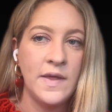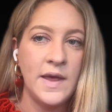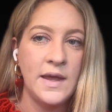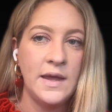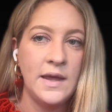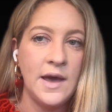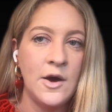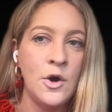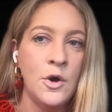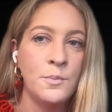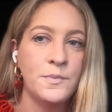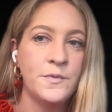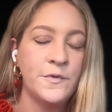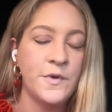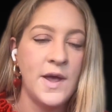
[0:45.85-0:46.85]
they
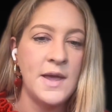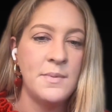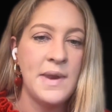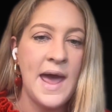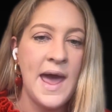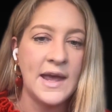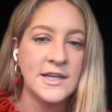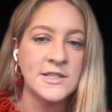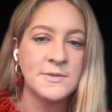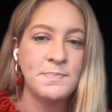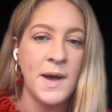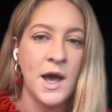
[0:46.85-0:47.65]
opt for him next.